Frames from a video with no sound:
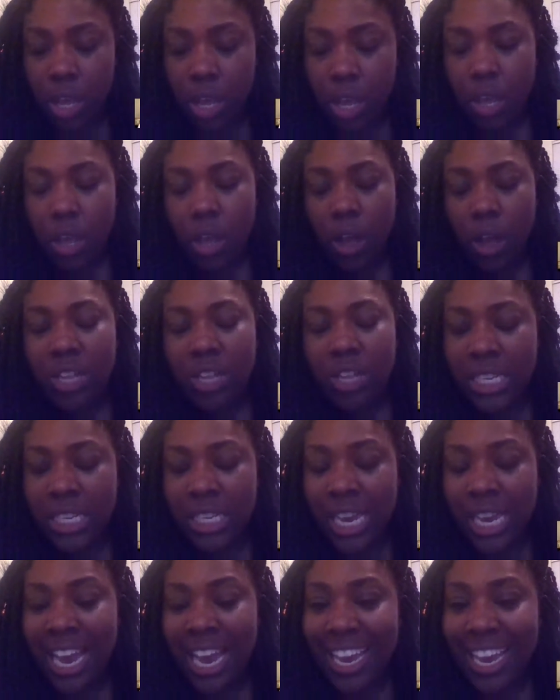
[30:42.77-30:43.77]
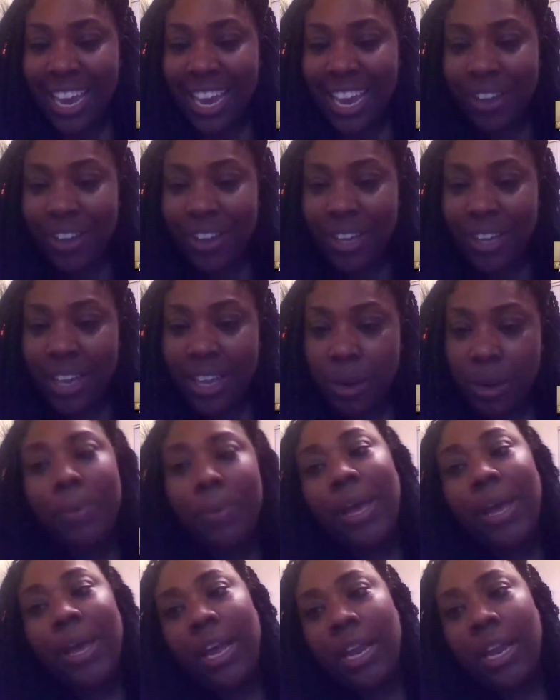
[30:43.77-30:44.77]
on the TI calculator, but
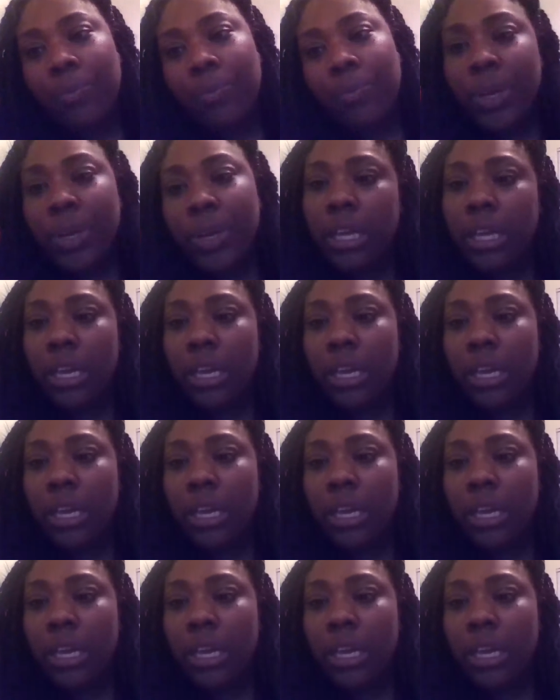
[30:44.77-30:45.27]
really